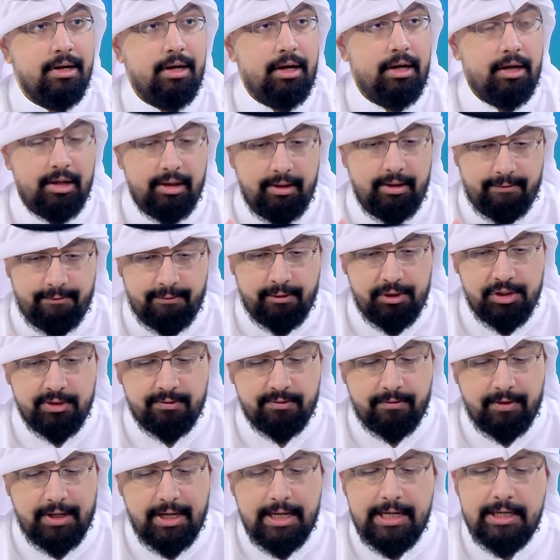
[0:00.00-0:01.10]
The
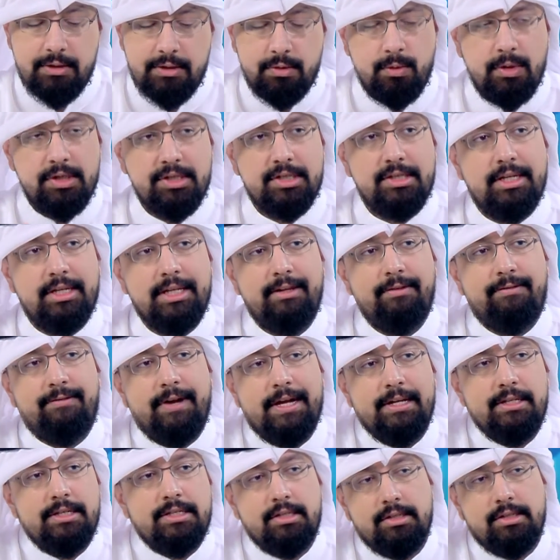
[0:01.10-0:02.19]
first phase was the
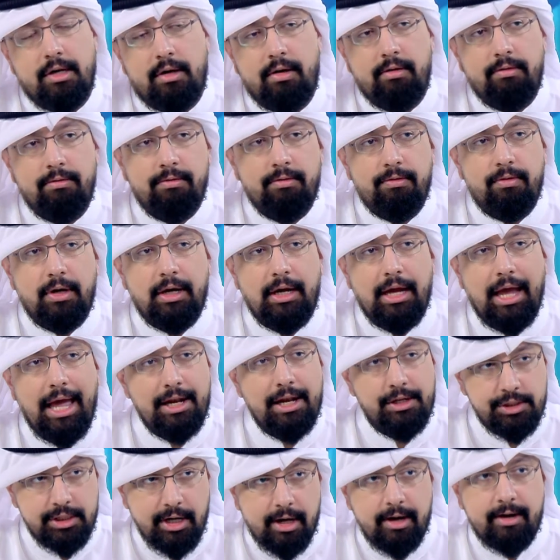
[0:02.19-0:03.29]
defense of
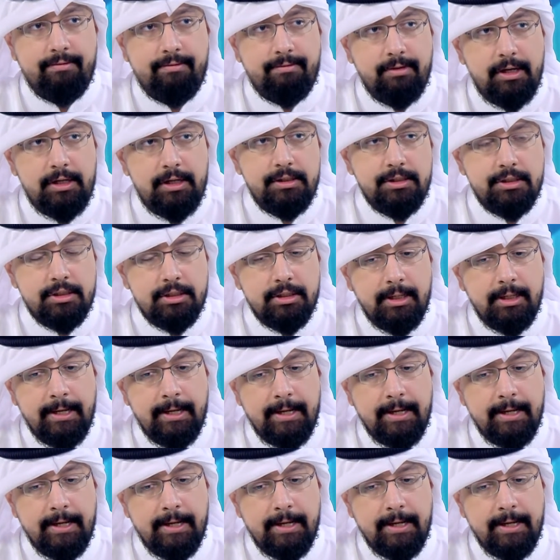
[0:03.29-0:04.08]
Al-Jahra village,